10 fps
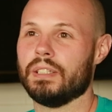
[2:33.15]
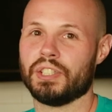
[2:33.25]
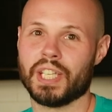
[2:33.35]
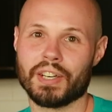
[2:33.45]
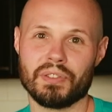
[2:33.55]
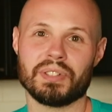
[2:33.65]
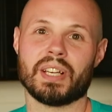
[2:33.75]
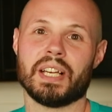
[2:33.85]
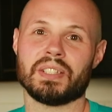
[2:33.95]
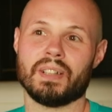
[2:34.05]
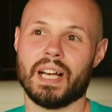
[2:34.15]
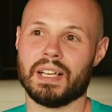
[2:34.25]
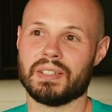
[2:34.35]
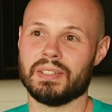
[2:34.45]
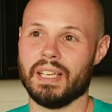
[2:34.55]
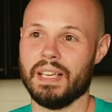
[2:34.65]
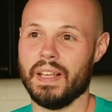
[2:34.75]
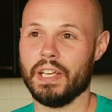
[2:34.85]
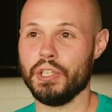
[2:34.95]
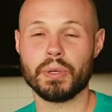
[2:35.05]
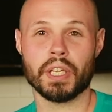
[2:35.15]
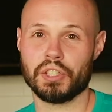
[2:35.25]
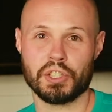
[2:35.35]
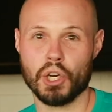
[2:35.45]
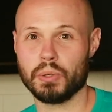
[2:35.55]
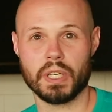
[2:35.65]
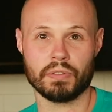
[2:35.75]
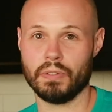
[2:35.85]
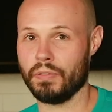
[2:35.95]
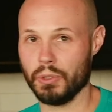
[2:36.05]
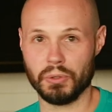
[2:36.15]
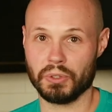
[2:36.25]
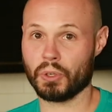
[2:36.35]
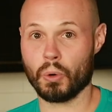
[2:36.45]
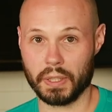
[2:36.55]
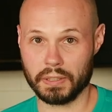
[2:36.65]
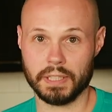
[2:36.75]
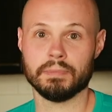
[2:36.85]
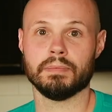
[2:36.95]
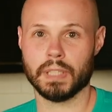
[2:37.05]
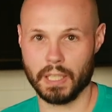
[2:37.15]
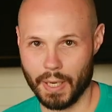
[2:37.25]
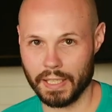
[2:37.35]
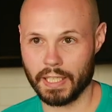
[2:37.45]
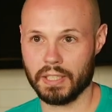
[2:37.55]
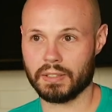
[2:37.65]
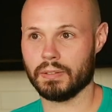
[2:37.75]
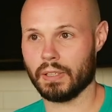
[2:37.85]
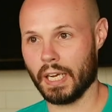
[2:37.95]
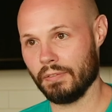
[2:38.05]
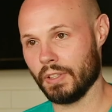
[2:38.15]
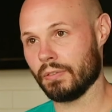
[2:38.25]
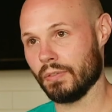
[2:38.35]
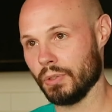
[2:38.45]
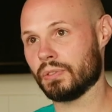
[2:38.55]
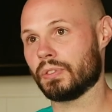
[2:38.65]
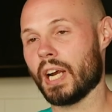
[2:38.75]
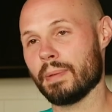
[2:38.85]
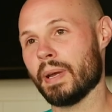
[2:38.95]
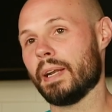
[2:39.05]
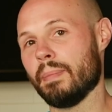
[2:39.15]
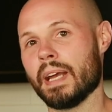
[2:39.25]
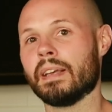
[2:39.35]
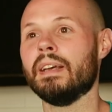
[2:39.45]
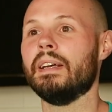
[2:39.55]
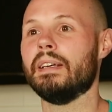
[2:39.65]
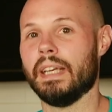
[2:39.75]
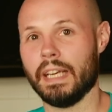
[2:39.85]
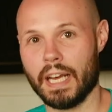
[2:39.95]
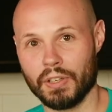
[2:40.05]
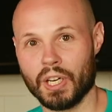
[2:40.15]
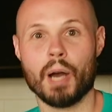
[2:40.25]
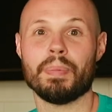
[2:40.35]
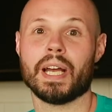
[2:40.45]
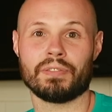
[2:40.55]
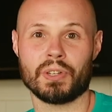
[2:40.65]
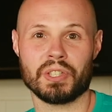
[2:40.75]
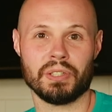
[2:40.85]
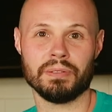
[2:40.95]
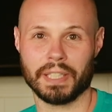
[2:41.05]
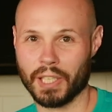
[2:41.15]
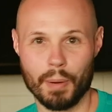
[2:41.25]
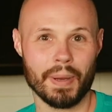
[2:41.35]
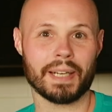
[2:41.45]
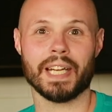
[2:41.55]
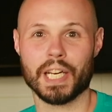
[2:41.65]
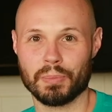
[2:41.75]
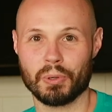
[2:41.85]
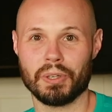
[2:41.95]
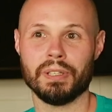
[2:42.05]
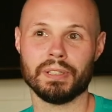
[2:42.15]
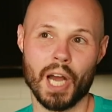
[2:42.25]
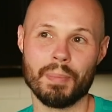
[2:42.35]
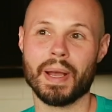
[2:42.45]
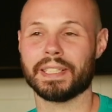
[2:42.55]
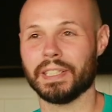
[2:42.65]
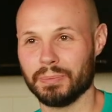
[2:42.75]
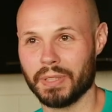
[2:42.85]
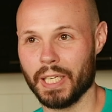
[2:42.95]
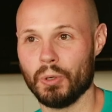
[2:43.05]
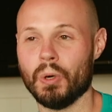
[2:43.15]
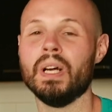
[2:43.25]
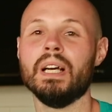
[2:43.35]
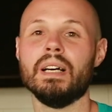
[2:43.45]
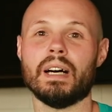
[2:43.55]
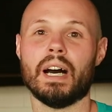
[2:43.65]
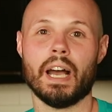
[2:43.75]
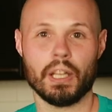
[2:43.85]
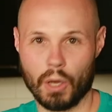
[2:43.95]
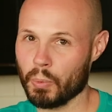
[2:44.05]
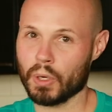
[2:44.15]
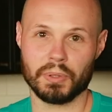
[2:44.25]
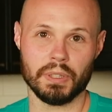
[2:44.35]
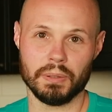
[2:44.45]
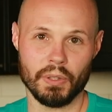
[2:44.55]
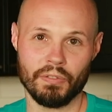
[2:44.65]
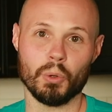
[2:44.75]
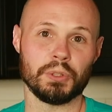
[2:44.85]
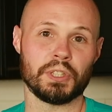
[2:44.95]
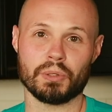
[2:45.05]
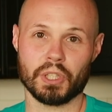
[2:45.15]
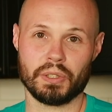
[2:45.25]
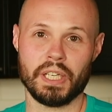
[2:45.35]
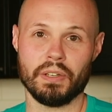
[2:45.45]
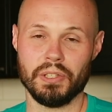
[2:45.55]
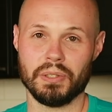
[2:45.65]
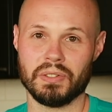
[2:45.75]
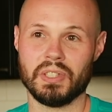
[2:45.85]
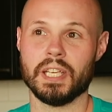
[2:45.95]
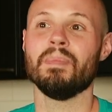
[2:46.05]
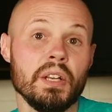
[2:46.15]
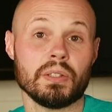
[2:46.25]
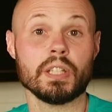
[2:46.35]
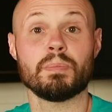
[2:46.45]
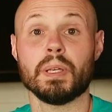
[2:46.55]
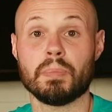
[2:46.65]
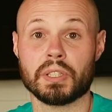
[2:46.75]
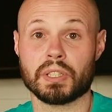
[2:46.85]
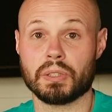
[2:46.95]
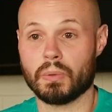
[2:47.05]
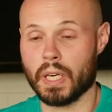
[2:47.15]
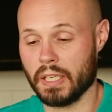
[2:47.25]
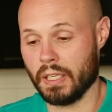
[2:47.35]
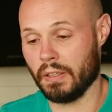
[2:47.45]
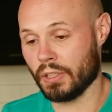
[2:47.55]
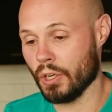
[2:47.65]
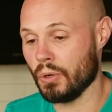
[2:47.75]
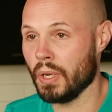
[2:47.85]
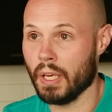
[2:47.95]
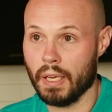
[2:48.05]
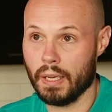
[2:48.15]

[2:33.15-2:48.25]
check for the size class, and then you can show different views accordingly. And in my case, I have different views for iPad and Mac, and I have a compact version, like compact dashboard, compact income table. Uh, I'll put up the, the folder structure here that you can see. So that's big picture what I did in the code.